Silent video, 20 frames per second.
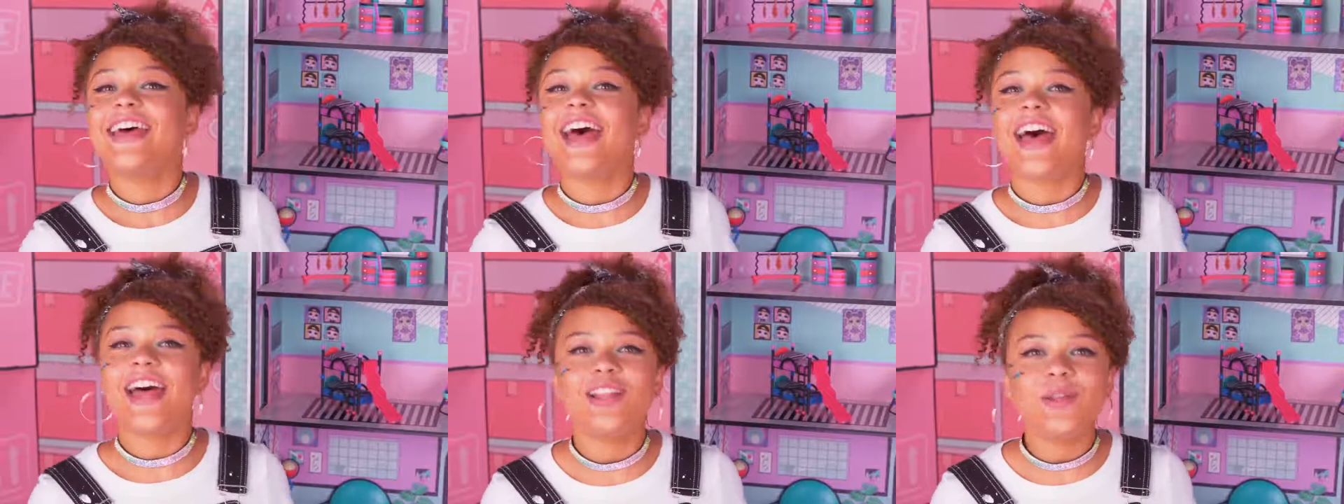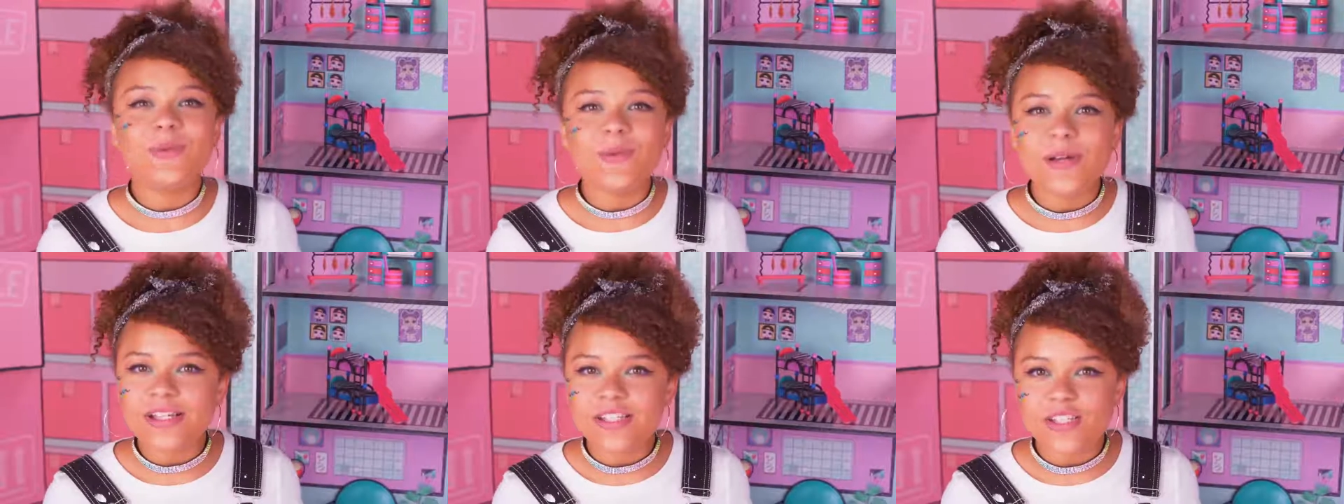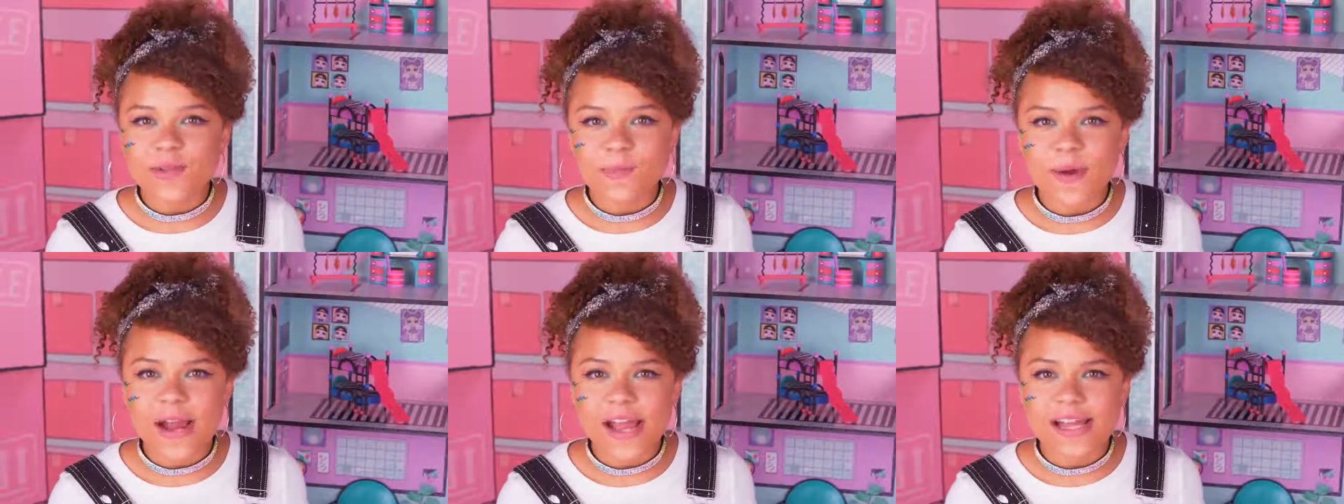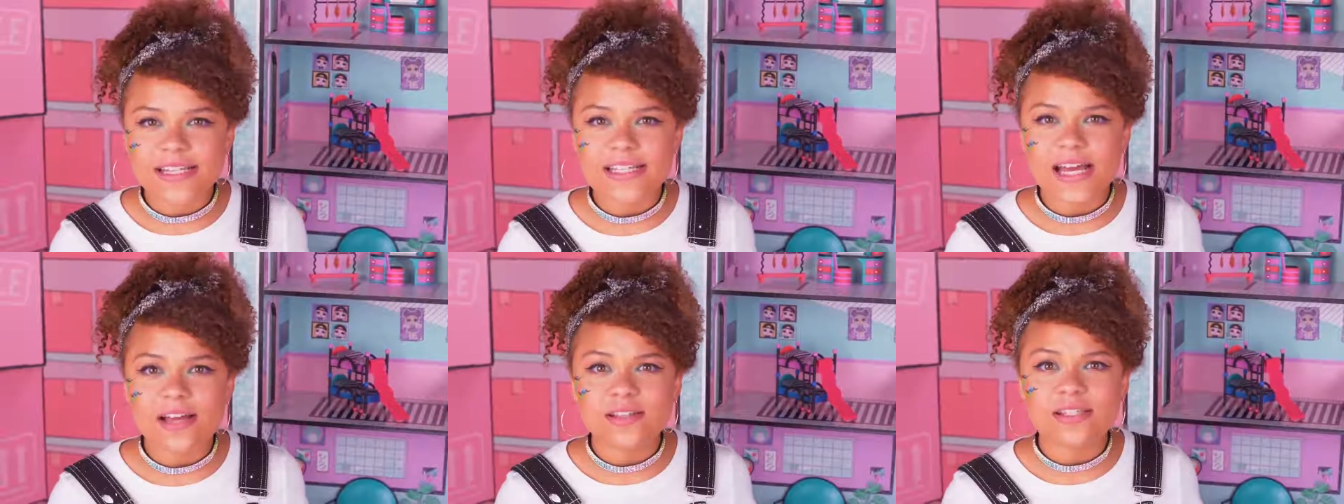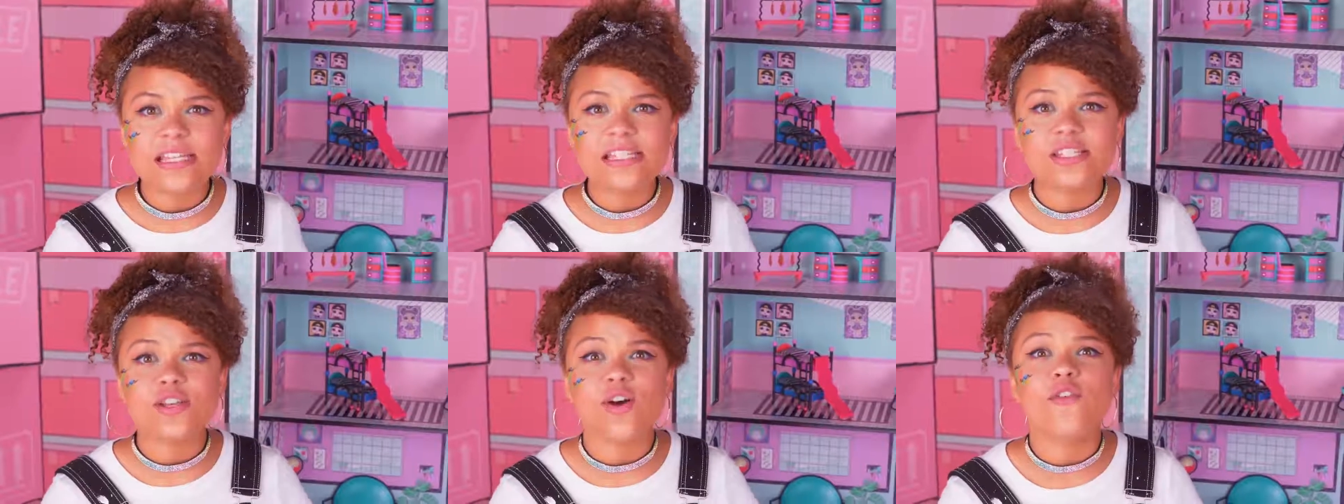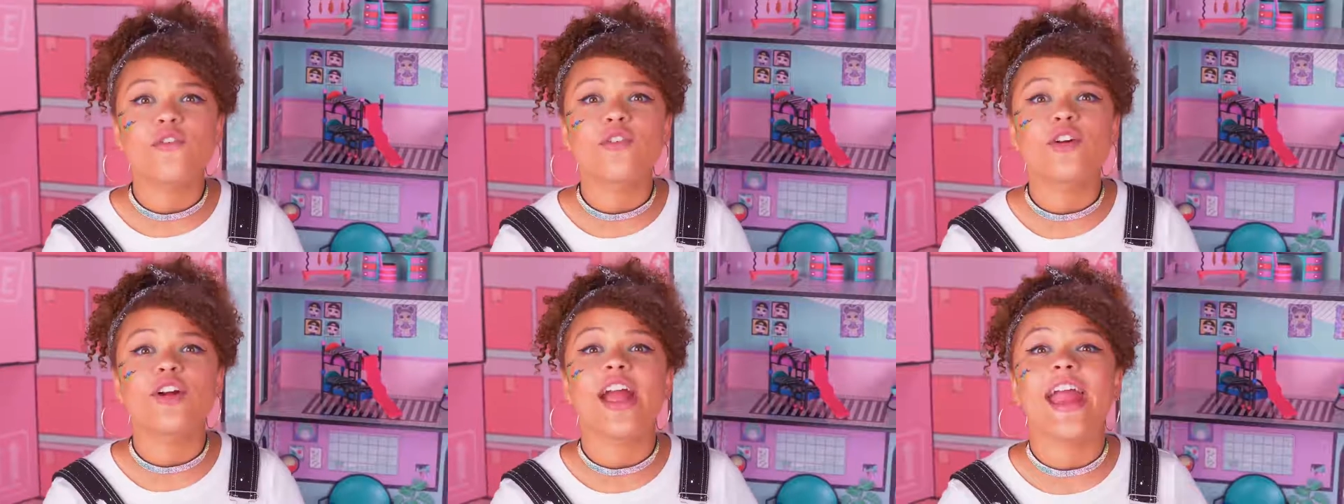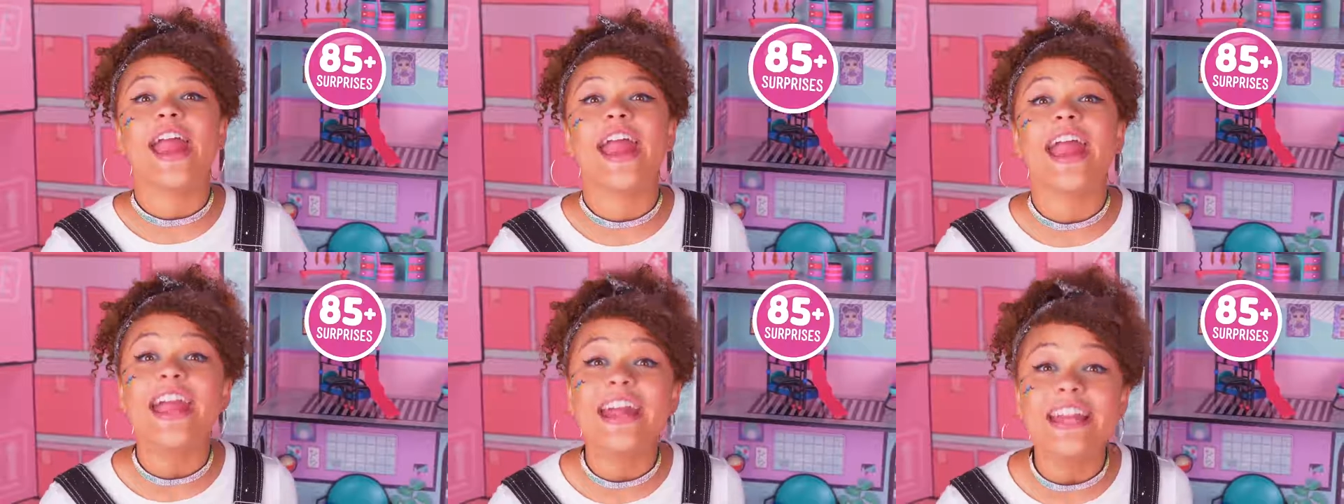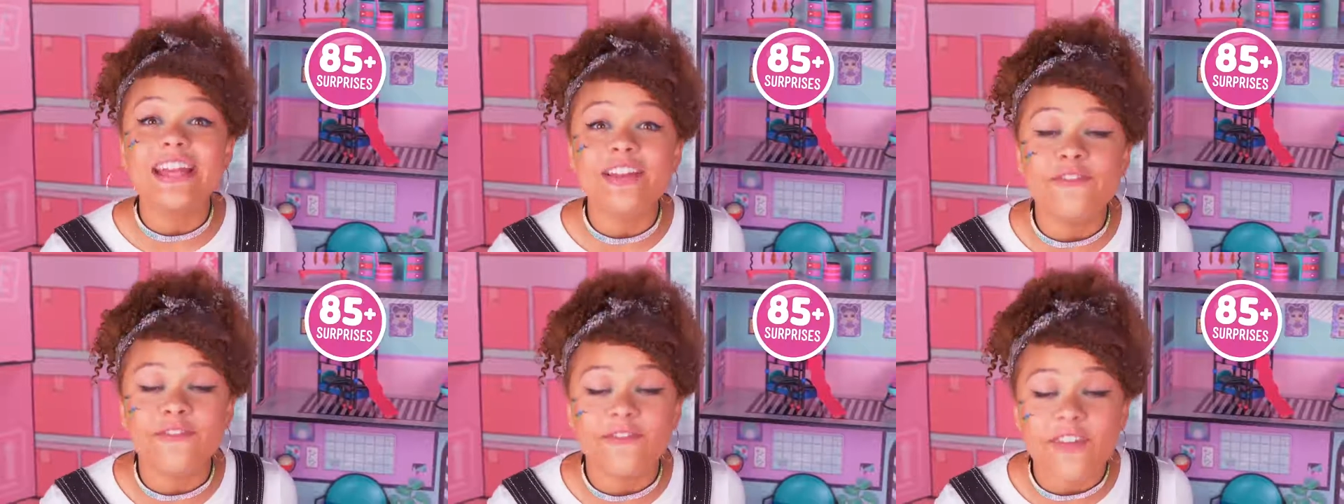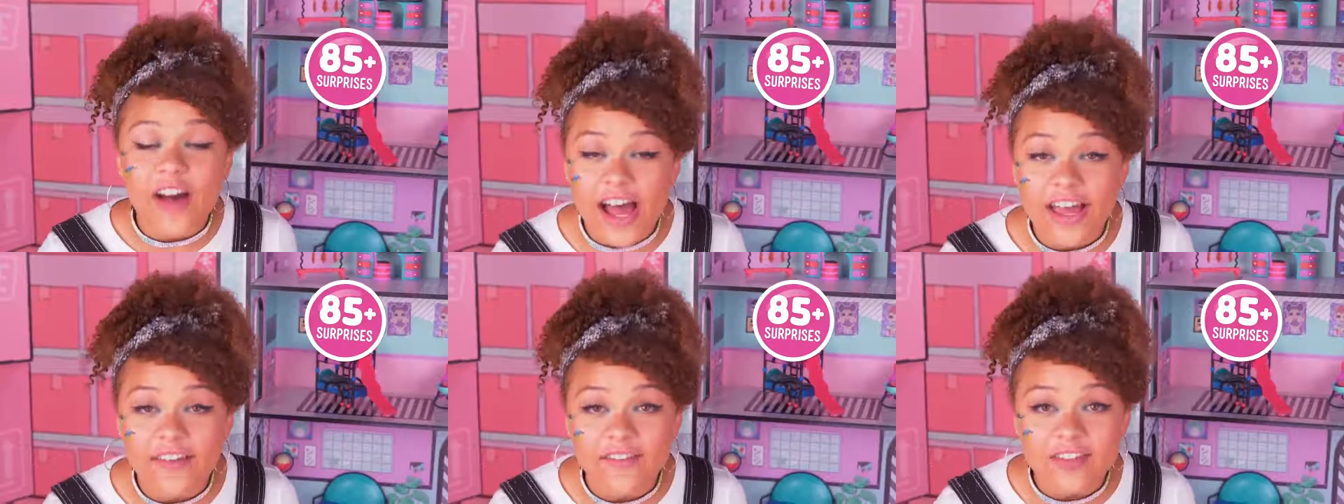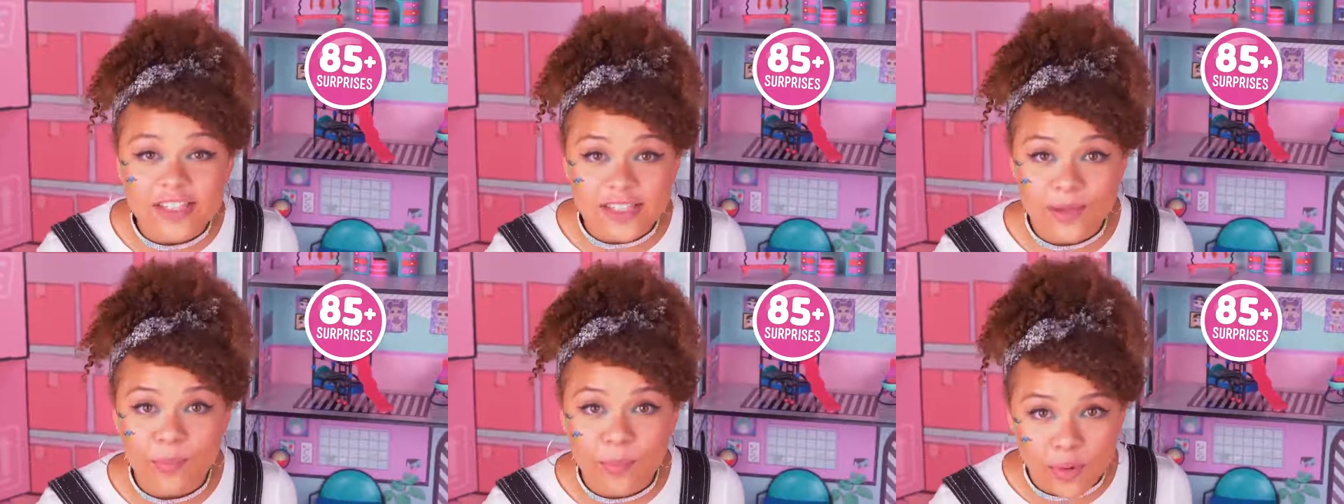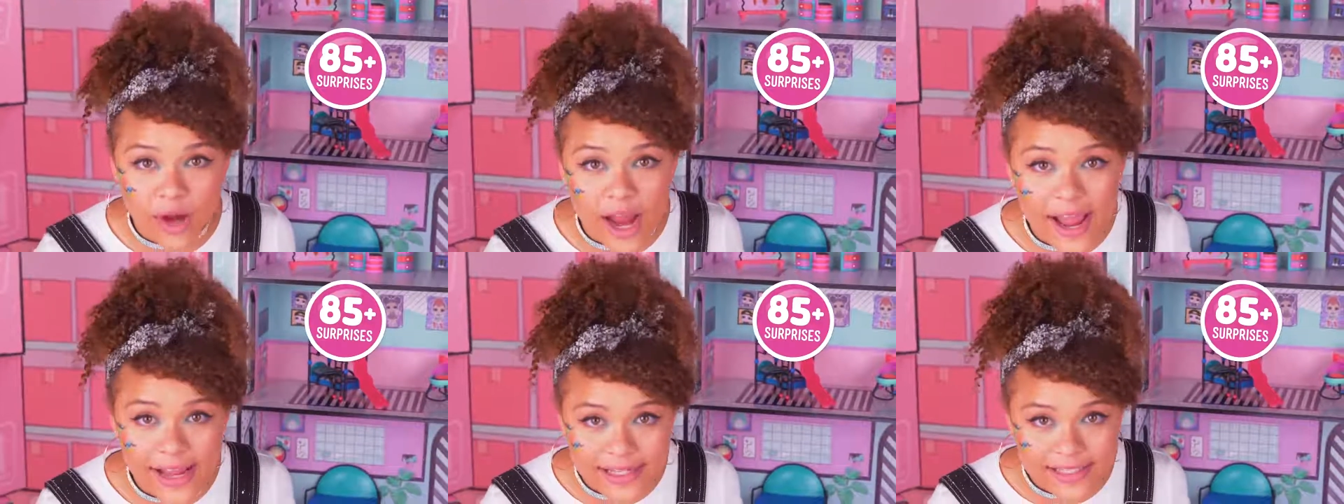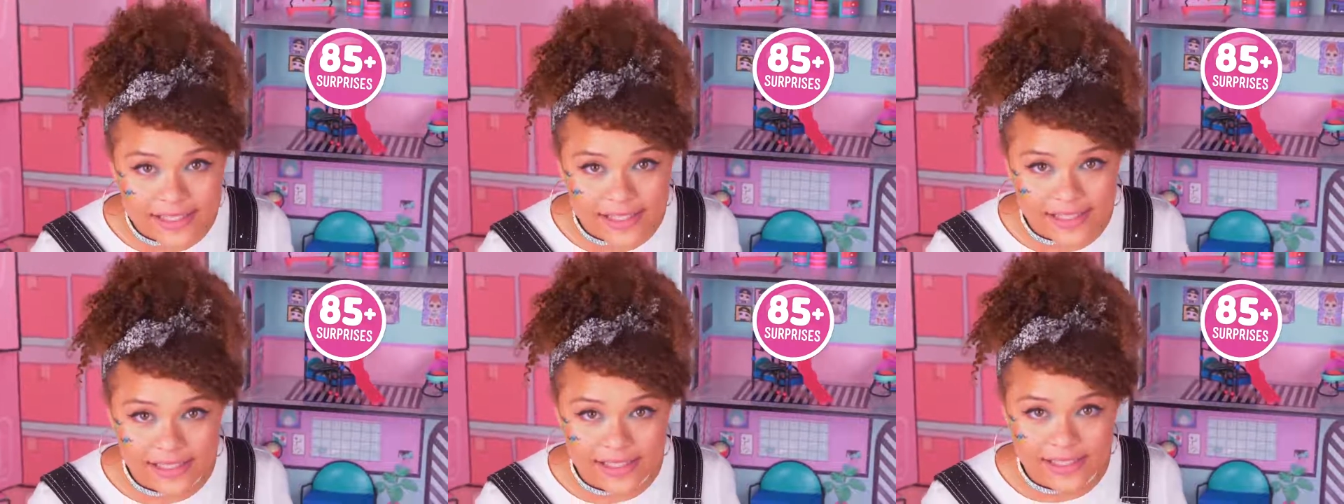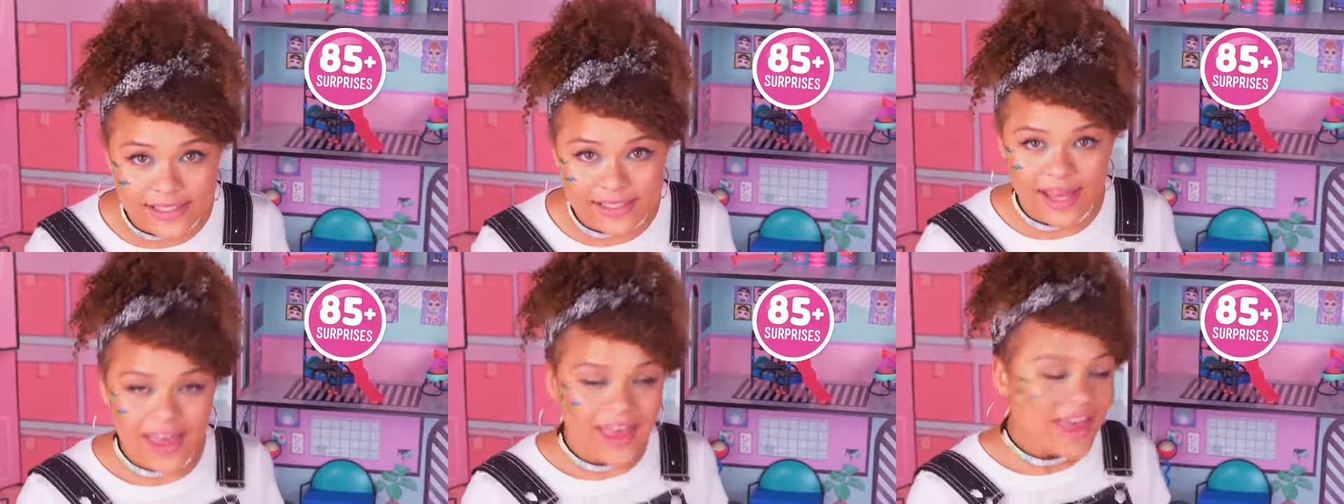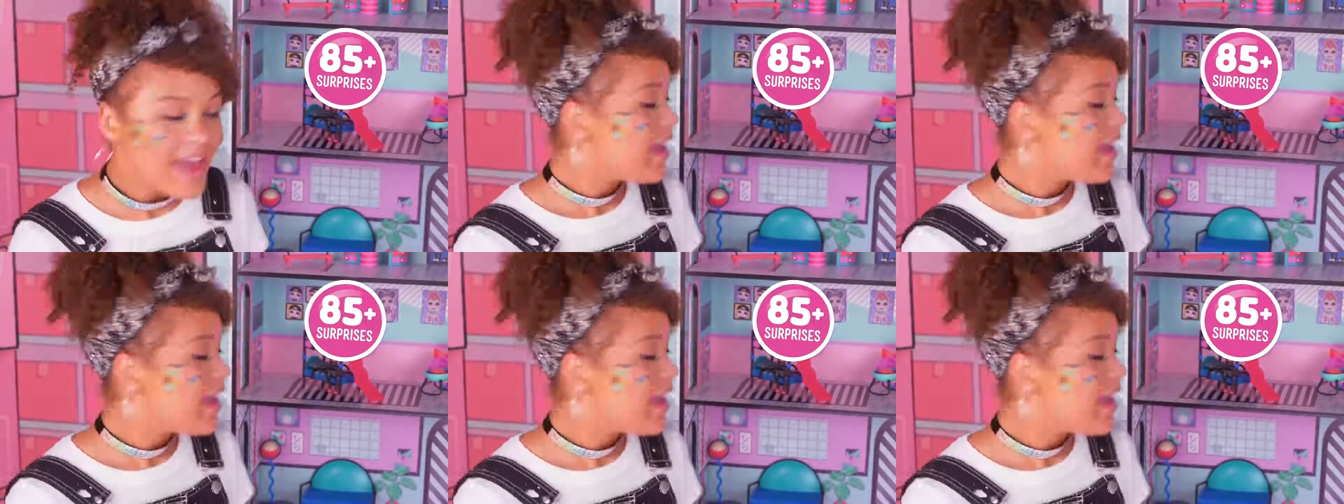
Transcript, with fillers: The LOL Surprise House has over 85 surprises,